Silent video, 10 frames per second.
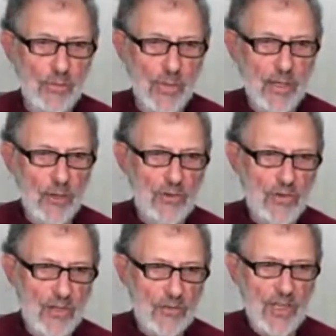So we couldn't
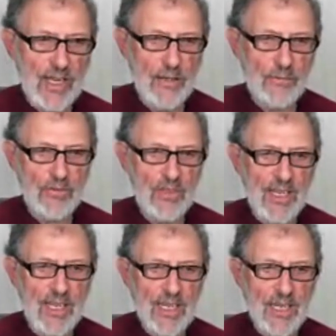just say if
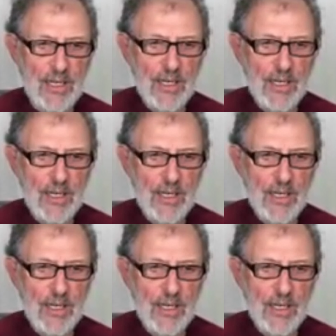C,